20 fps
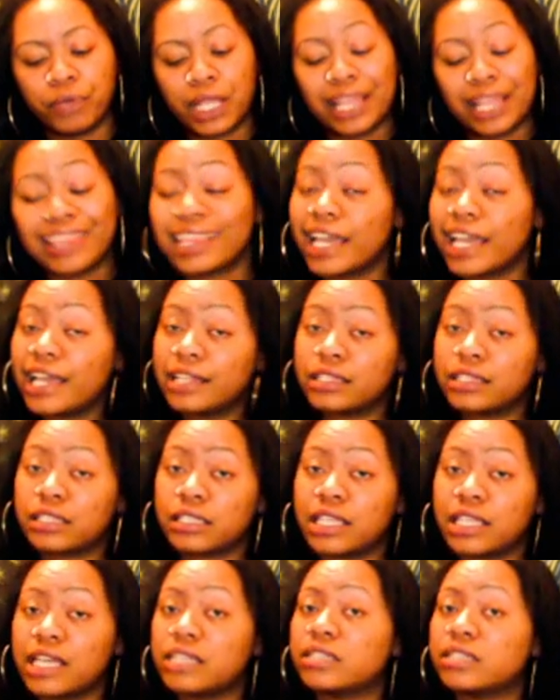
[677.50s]

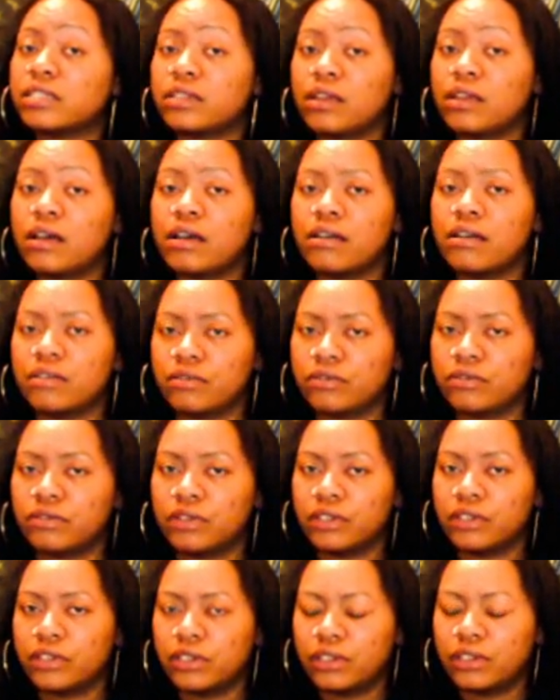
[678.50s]
That's love.
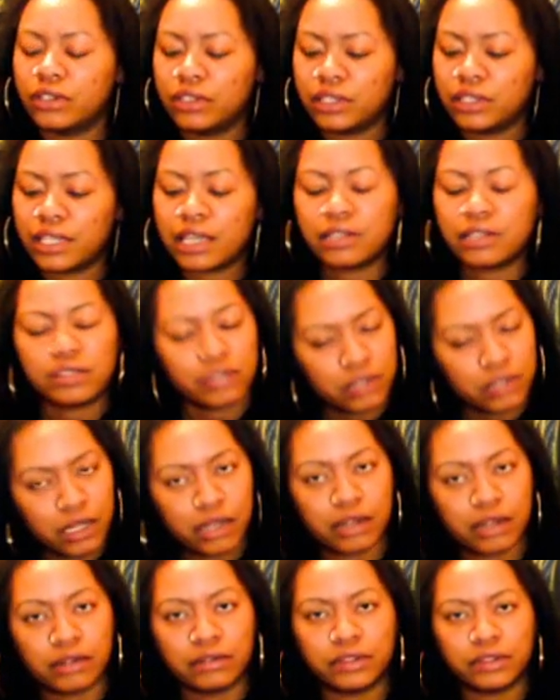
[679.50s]
That's
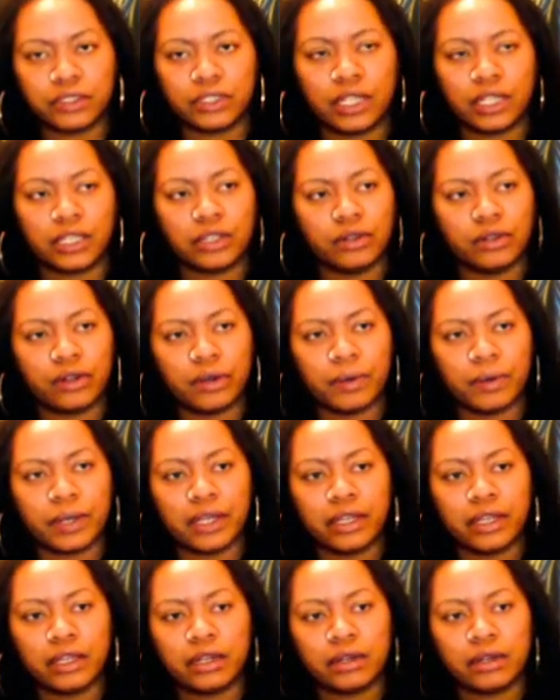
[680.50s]
love. You're like, you know
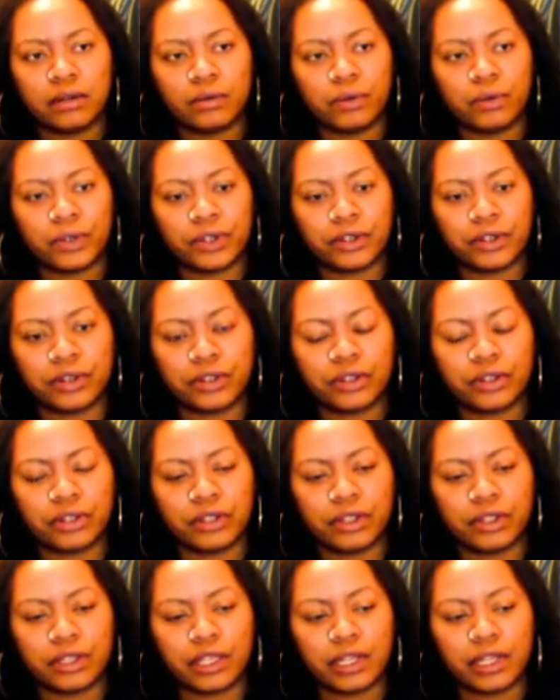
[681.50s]
what?
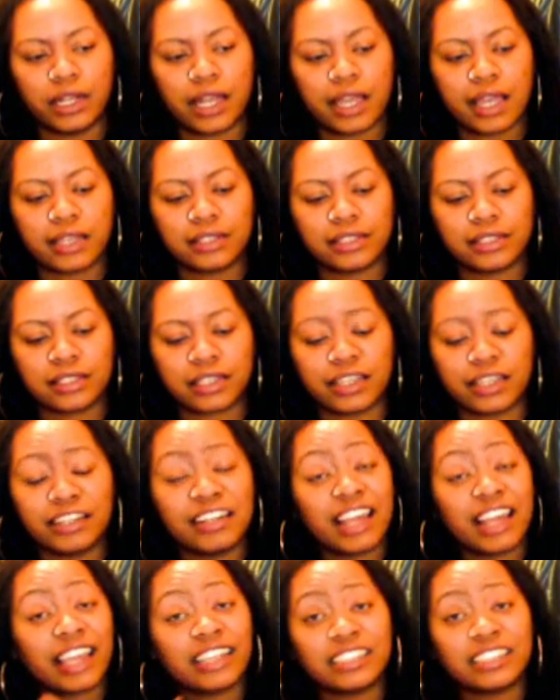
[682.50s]
And that's
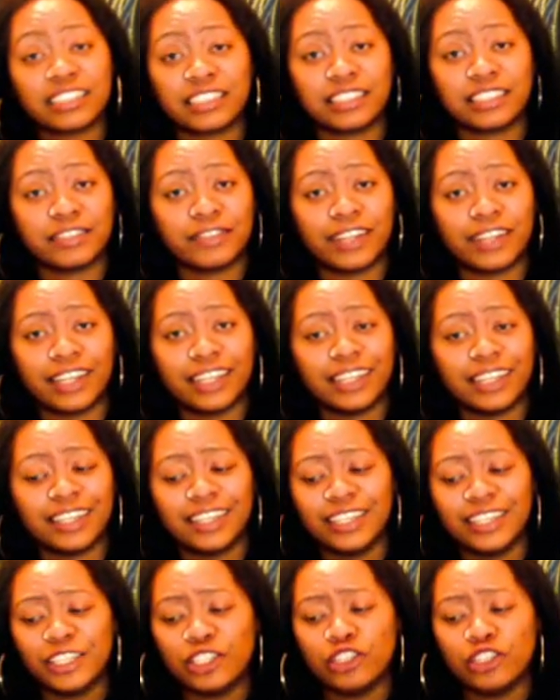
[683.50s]
connection, right?
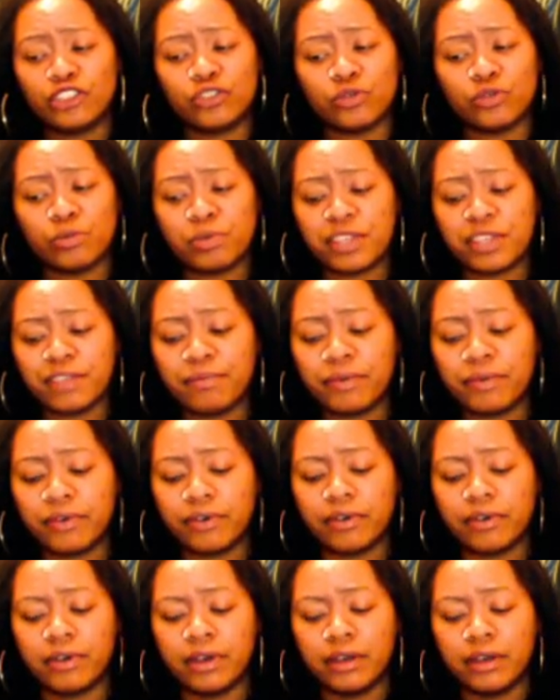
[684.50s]
Two
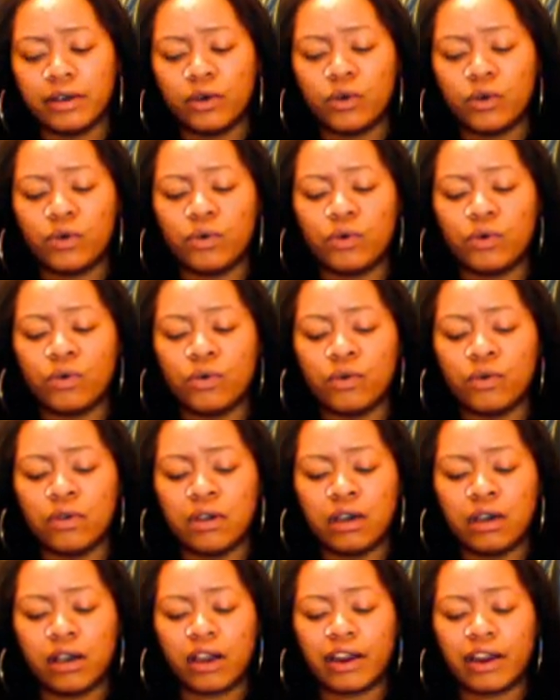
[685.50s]
people
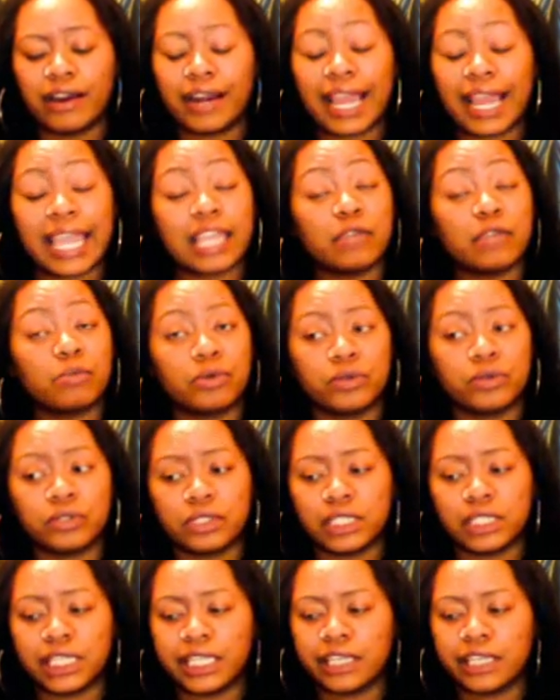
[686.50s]
who are able
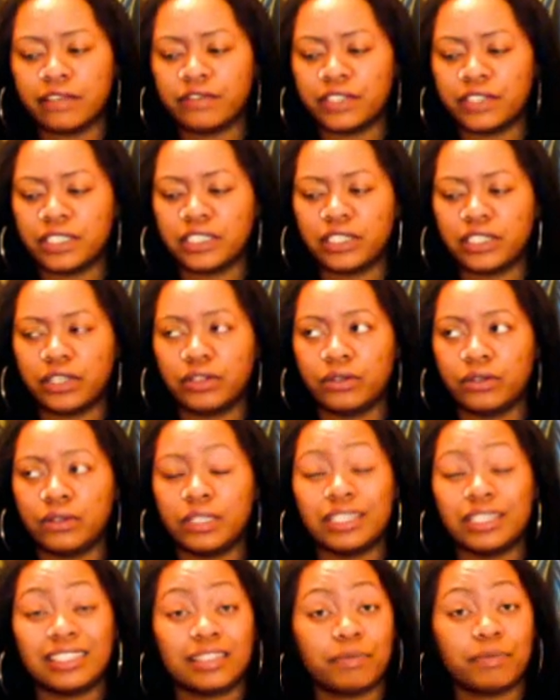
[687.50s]
to give each other
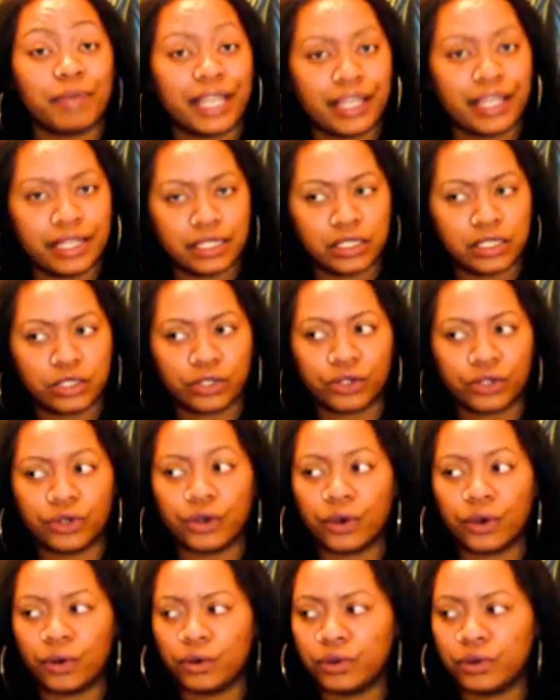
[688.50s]
the space to
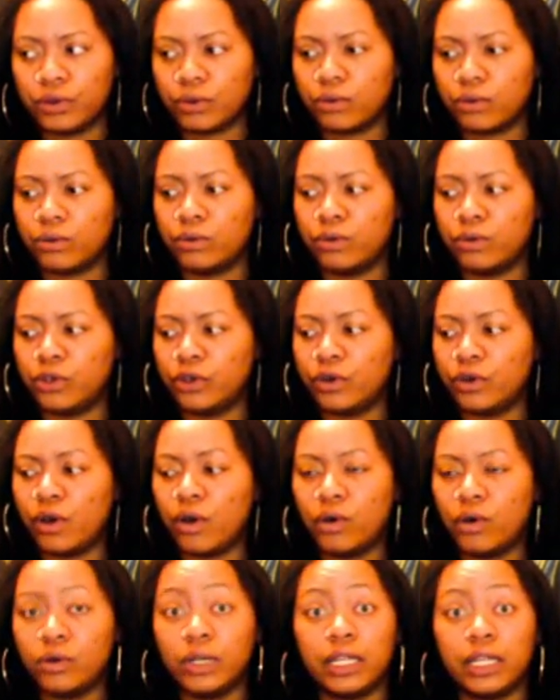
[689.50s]
go through your
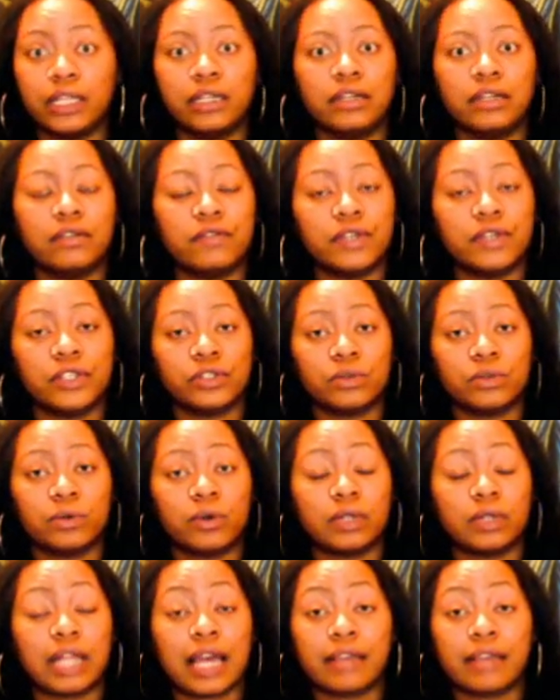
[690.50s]
own
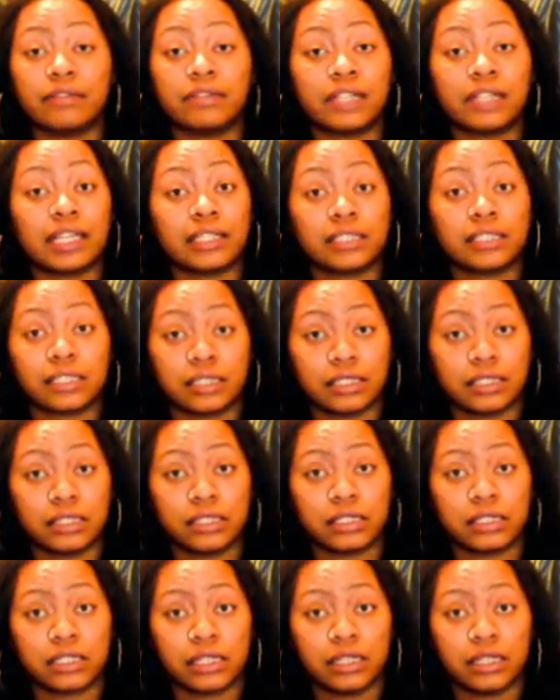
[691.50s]
individual life lessons,